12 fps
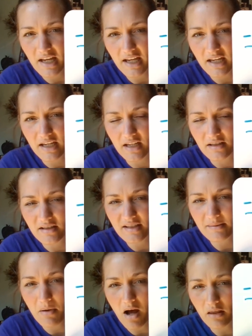is
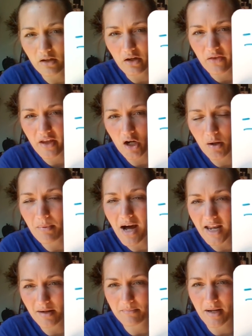smaller than our
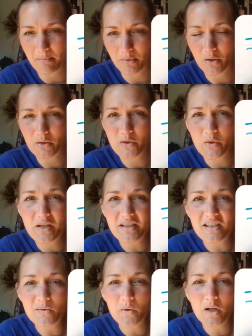bottom number. So this
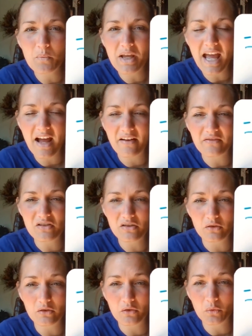is where we're
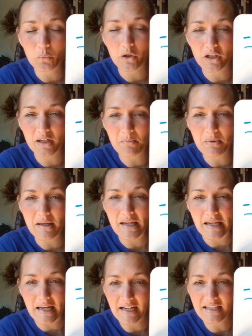going to
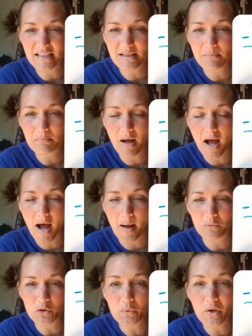be
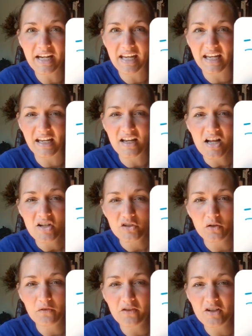trading.
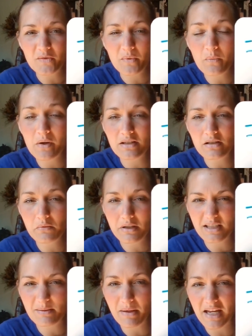So first we want to
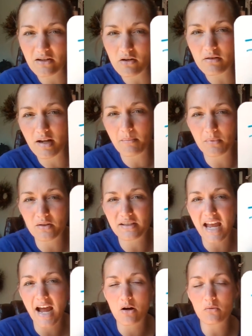expand our numbers
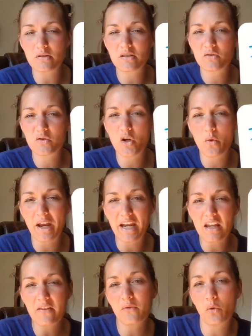out. So
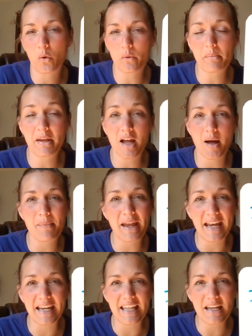84 would become
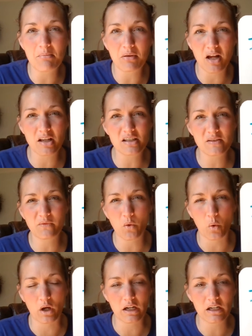80 plus
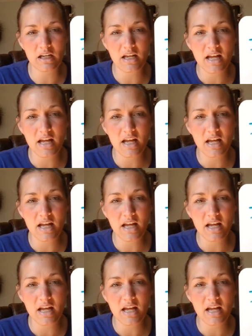4,